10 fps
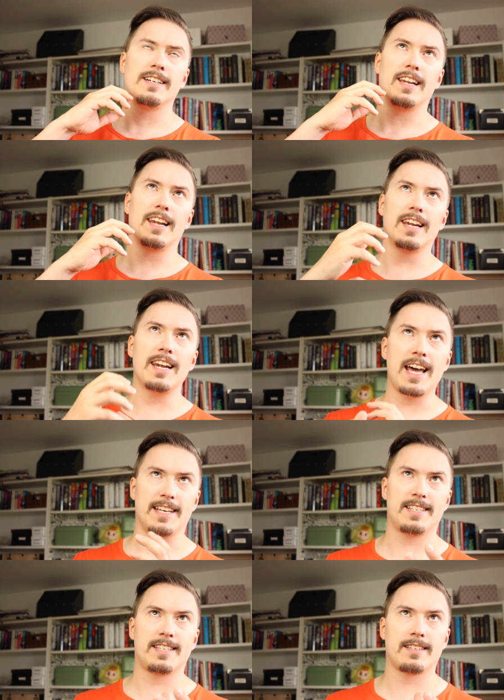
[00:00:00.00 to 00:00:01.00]

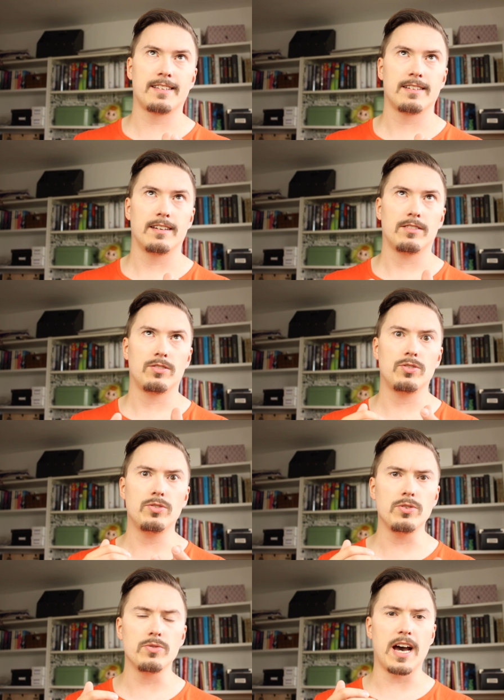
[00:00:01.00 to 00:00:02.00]
less to
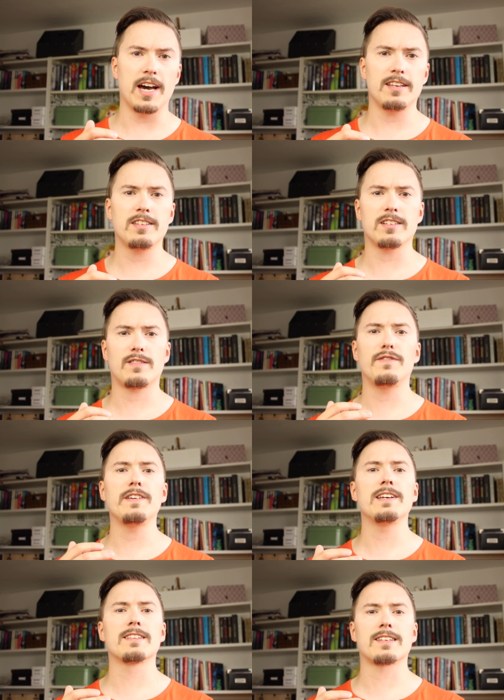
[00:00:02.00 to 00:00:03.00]
do that. It just
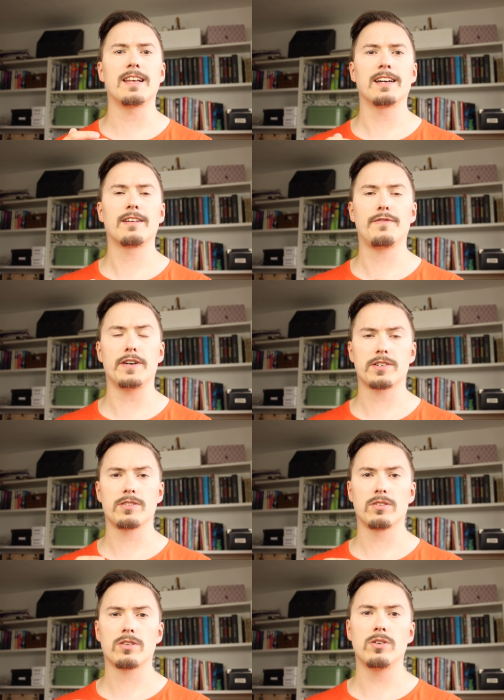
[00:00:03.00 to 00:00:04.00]
feels like
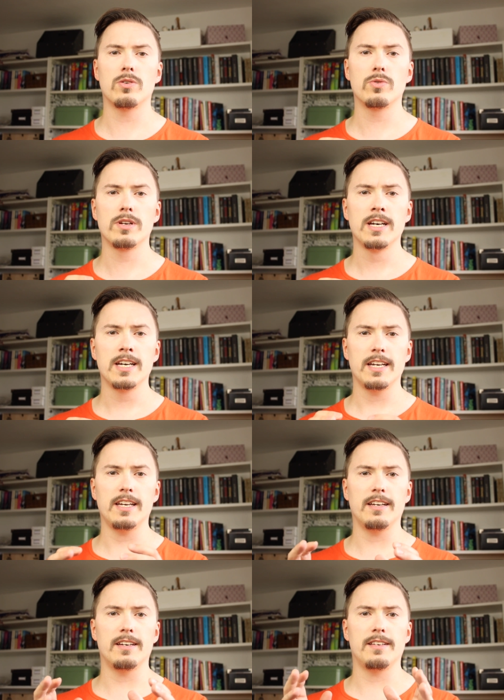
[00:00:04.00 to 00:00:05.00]
functional code
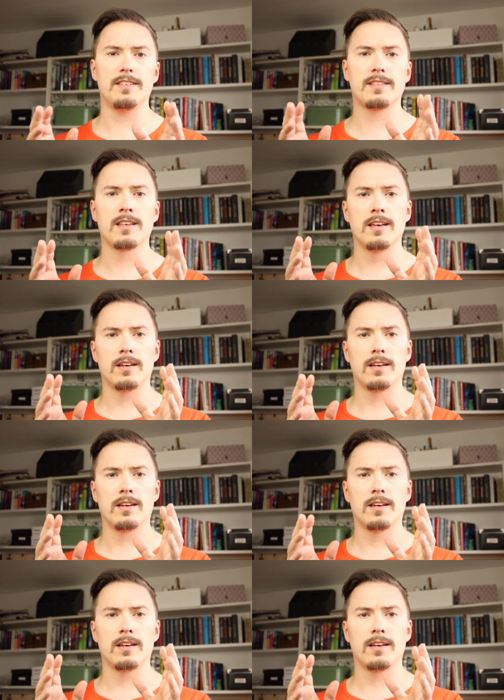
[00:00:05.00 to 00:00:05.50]
is